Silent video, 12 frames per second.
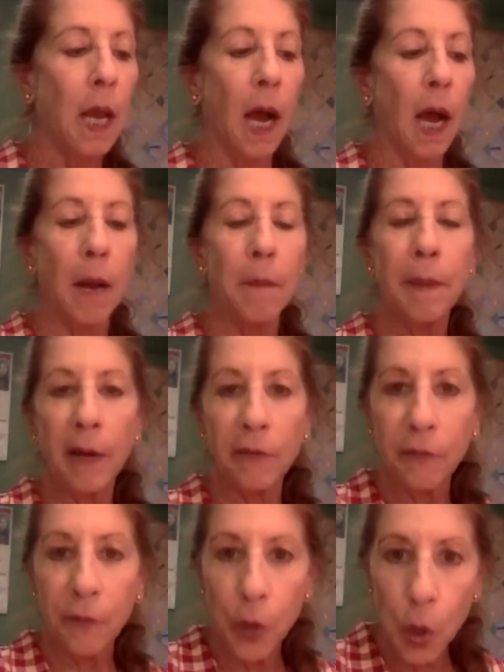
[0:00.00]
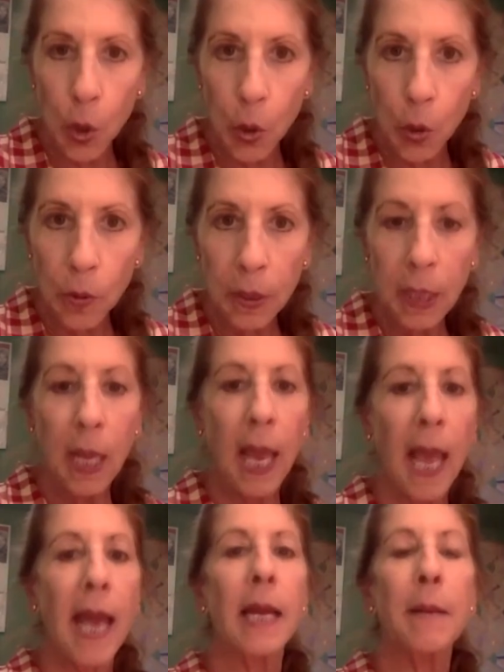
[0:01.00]
about food,
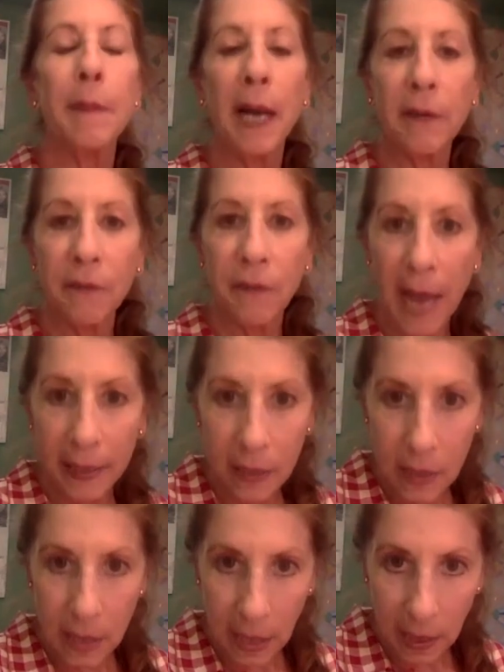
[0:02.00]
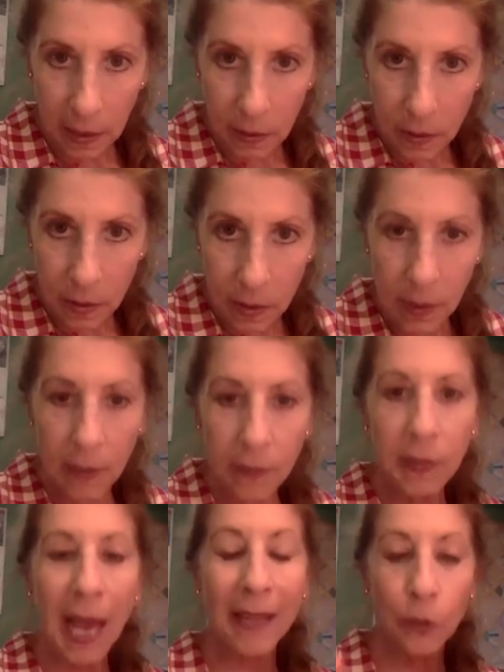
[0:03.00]
and about vaccines.
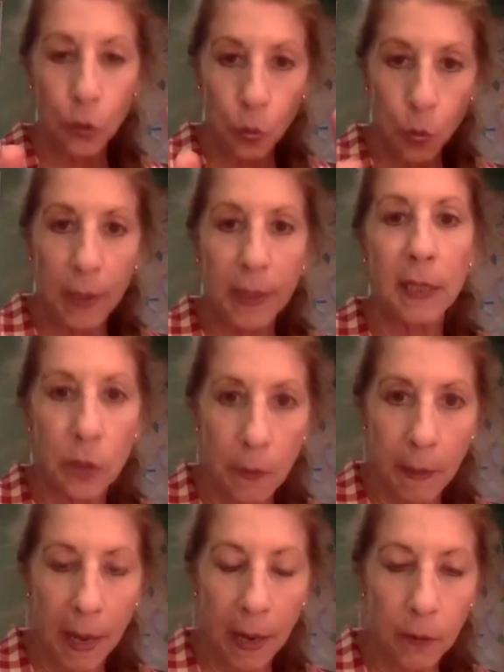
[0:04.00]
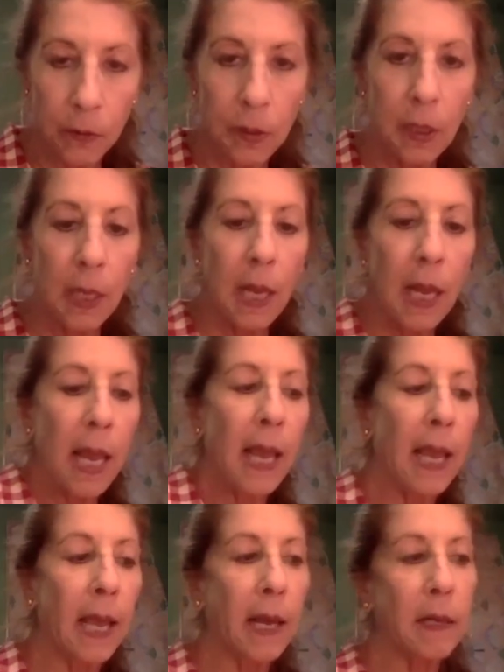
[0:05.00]
That's what it's about.
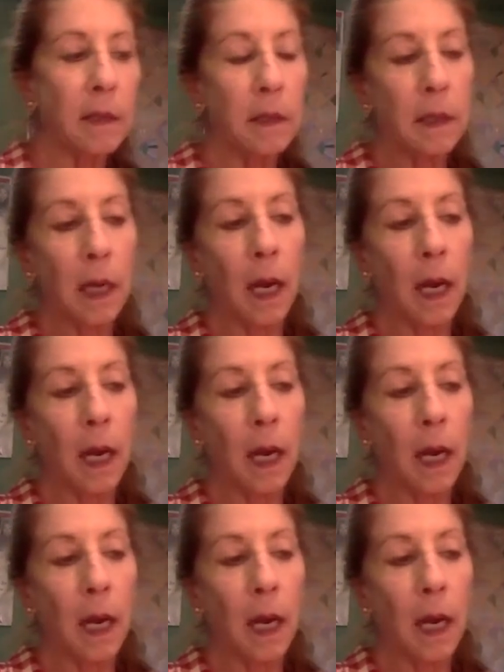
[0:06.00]
And